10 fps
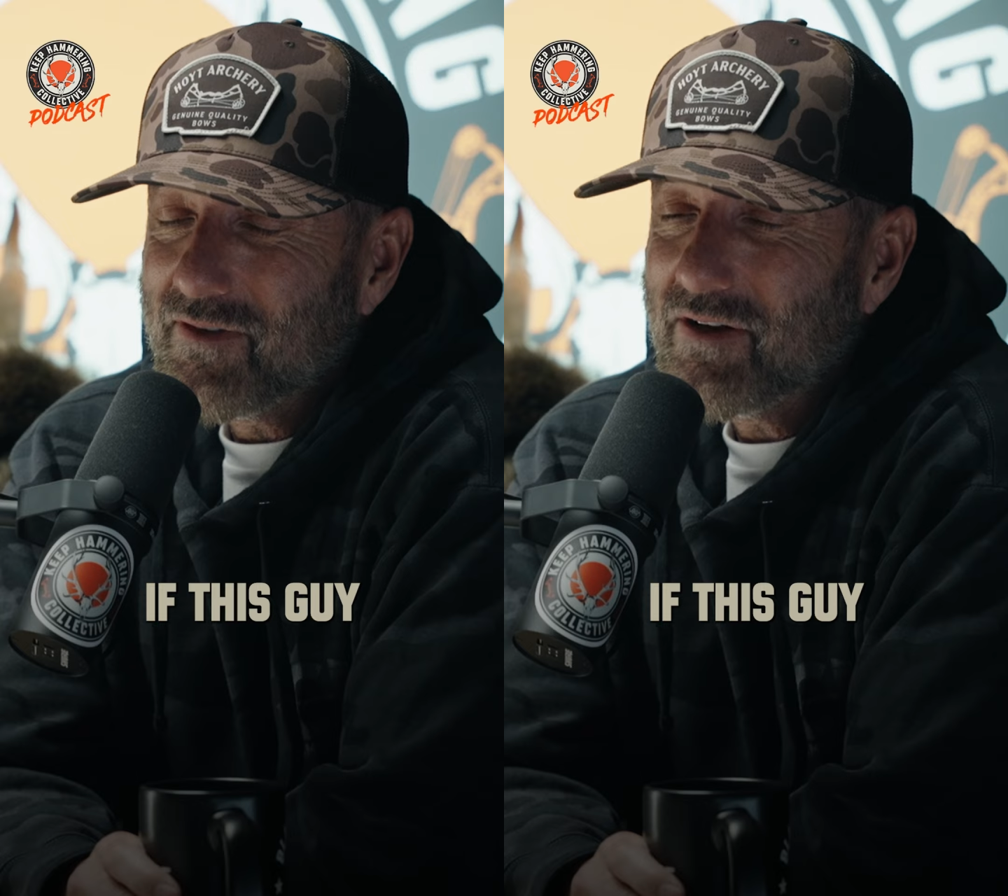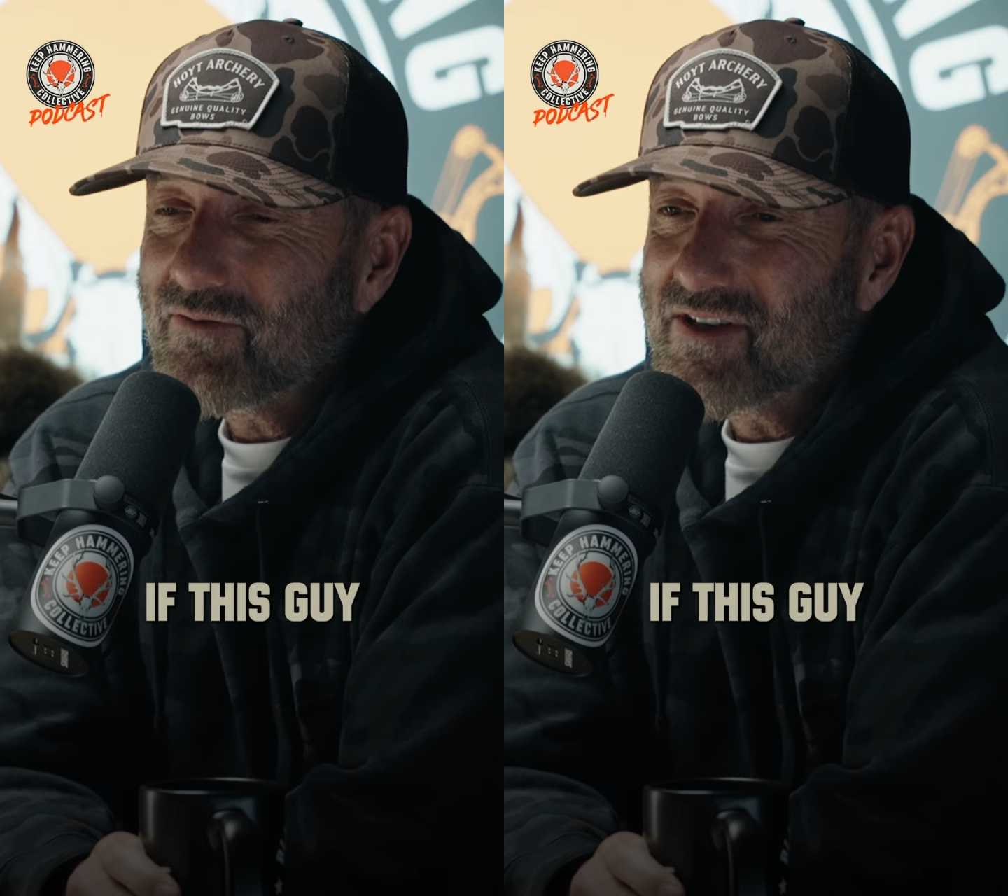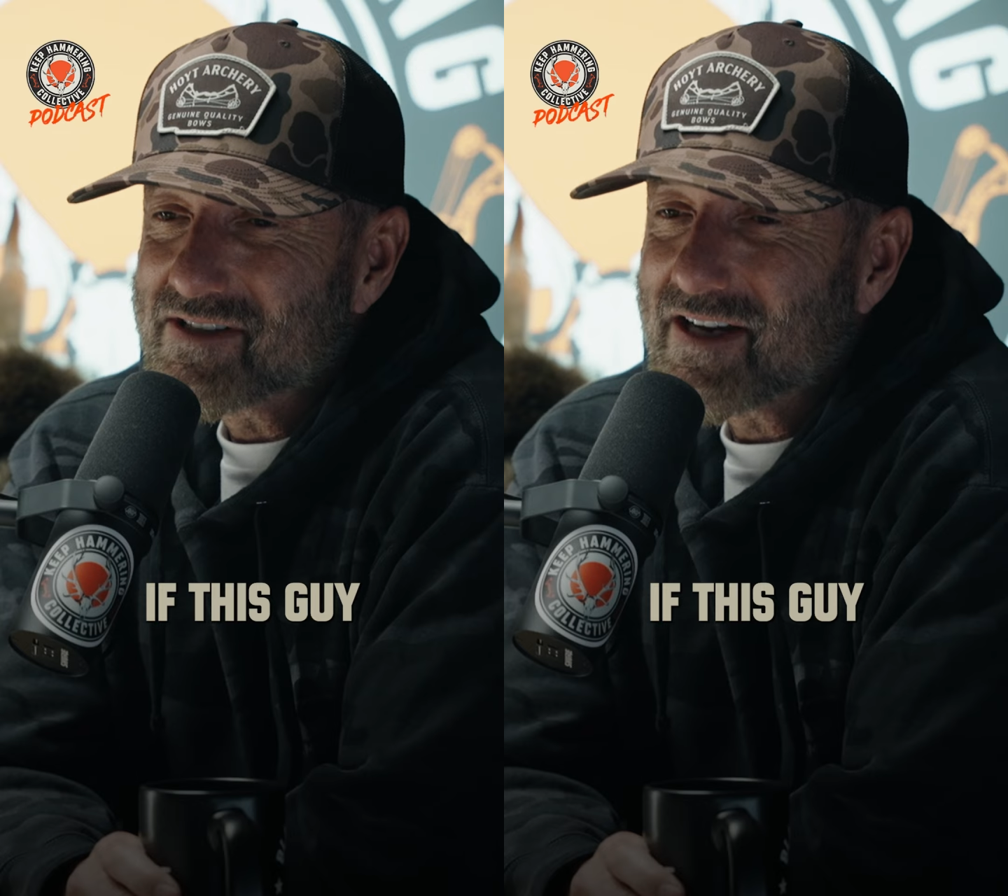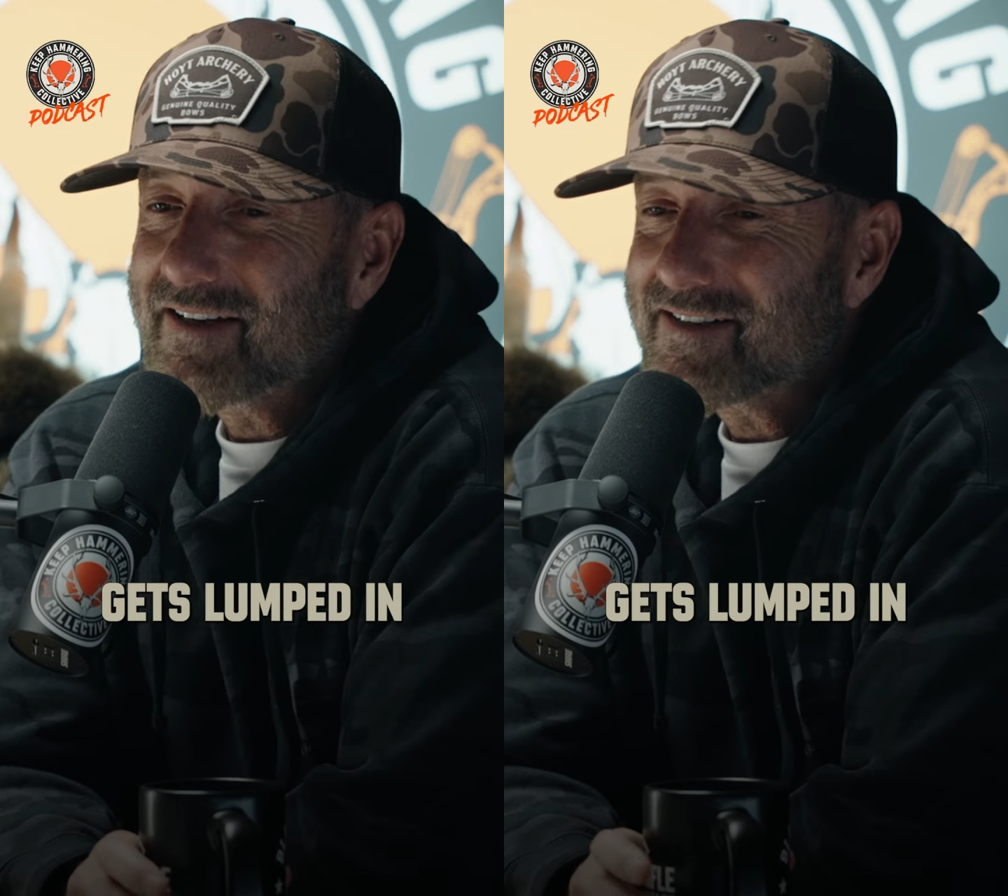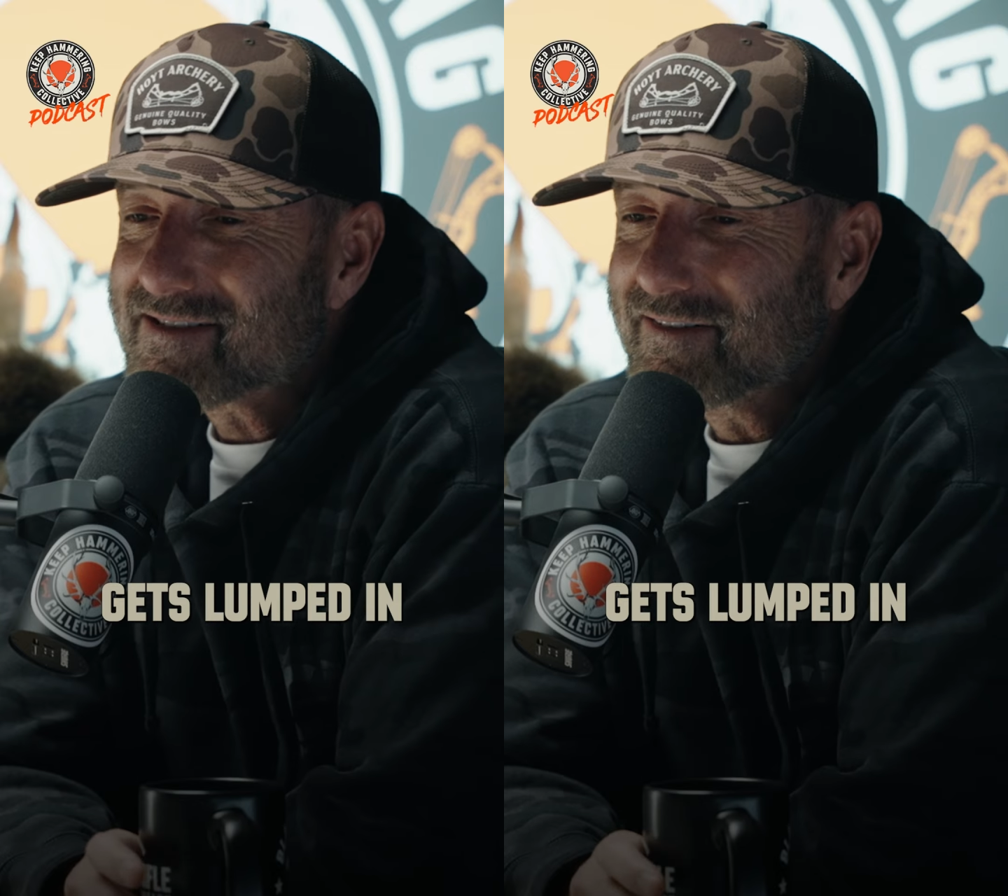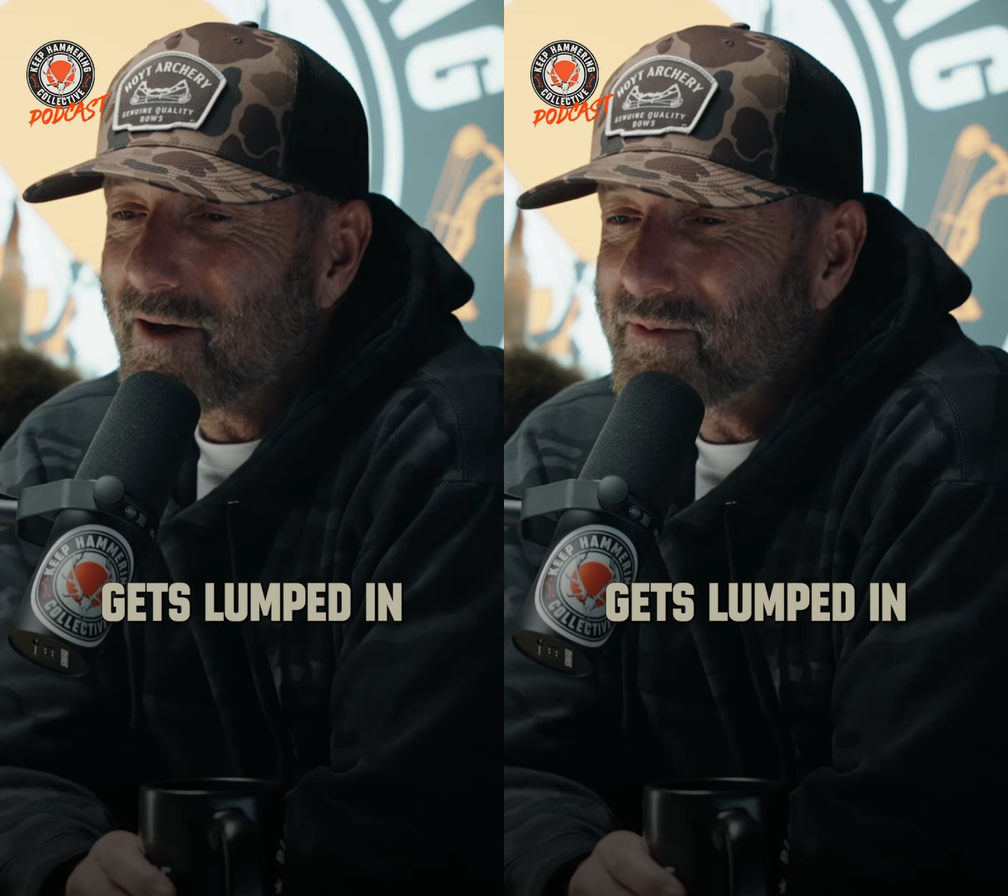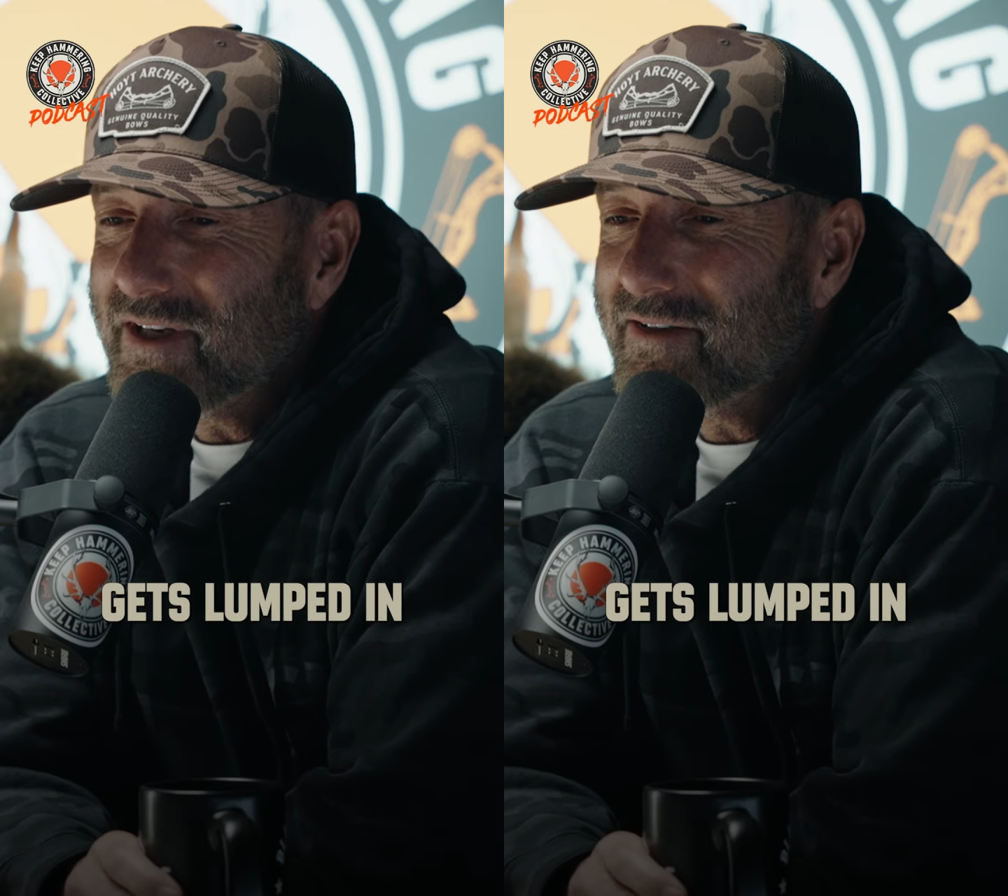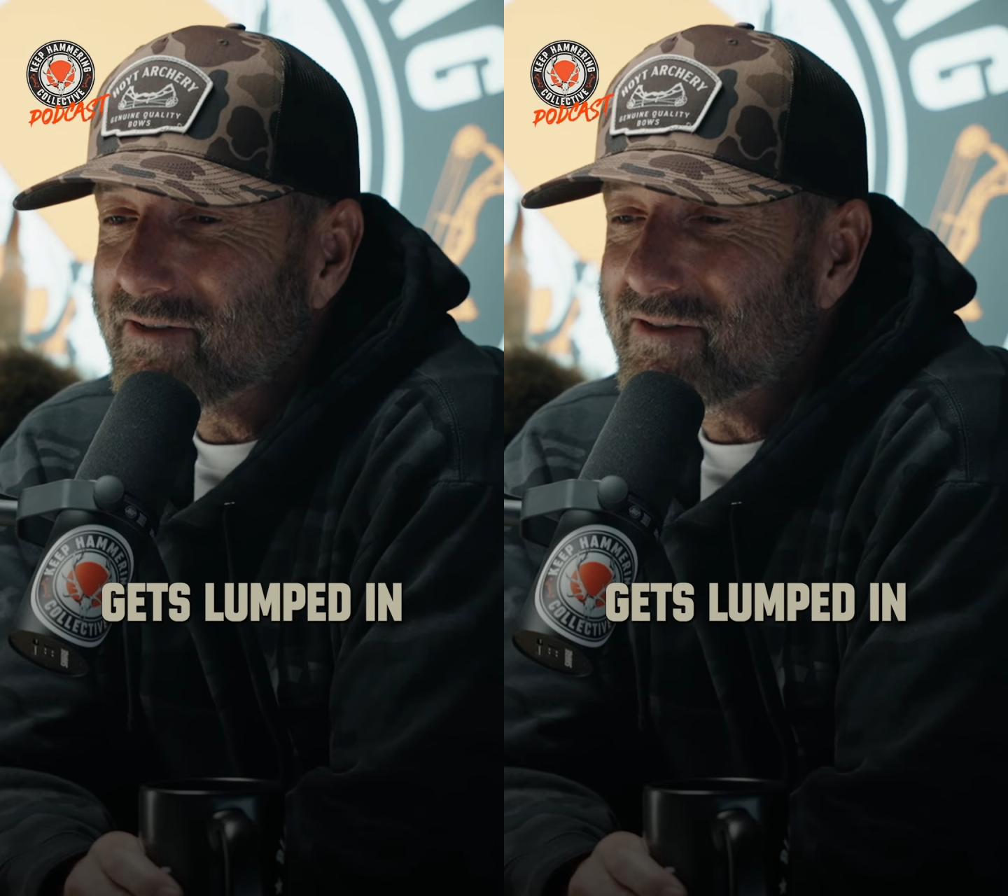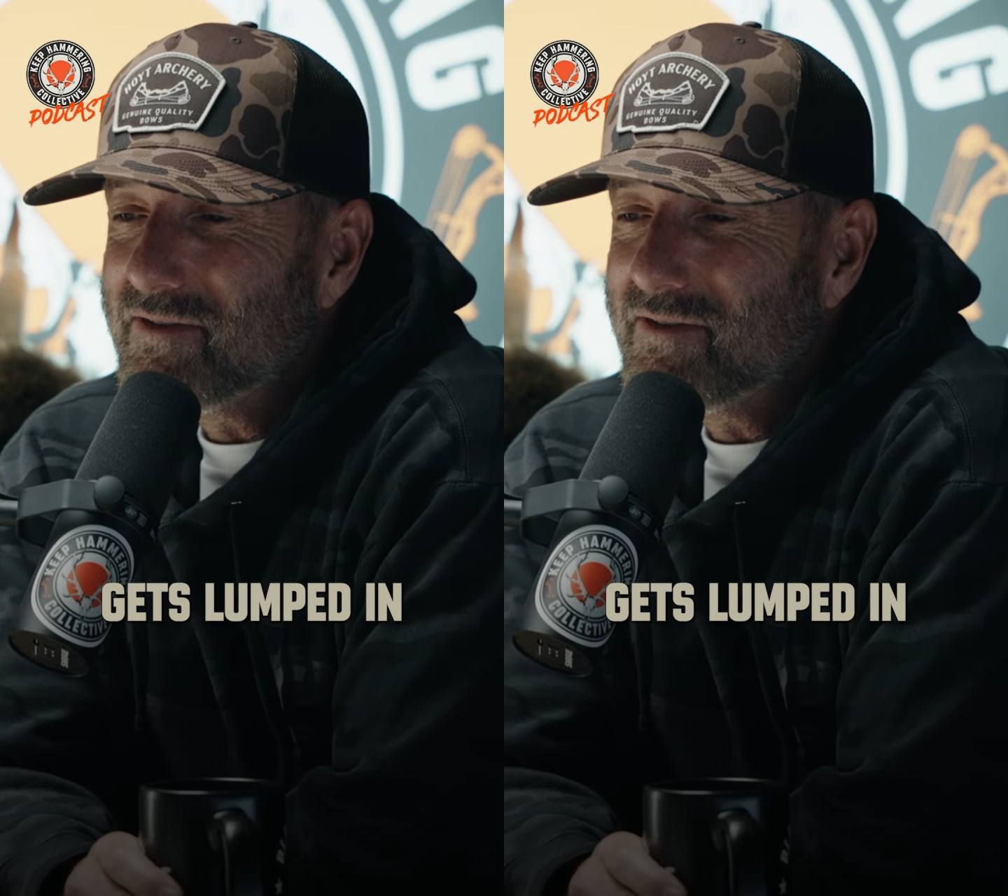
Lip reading: If this guy gets lumped in